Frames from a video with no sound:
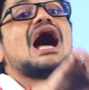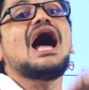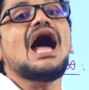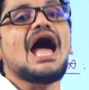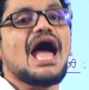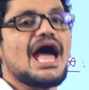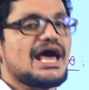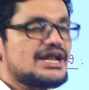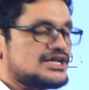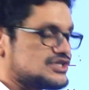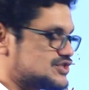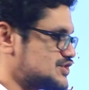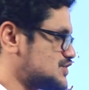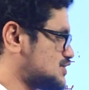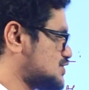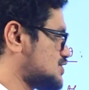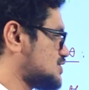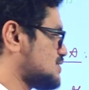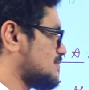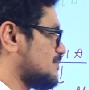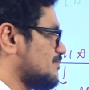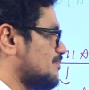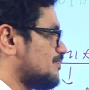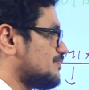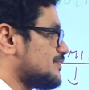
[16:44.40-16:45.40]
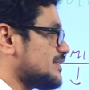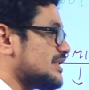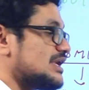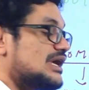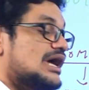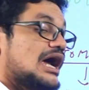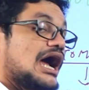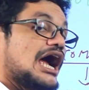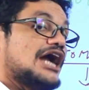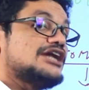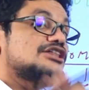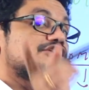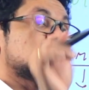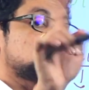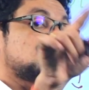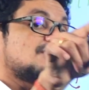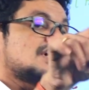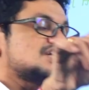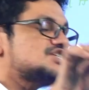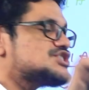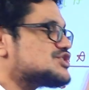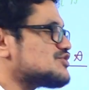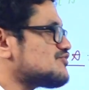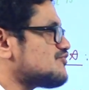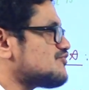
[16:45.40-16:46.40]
anus, and the first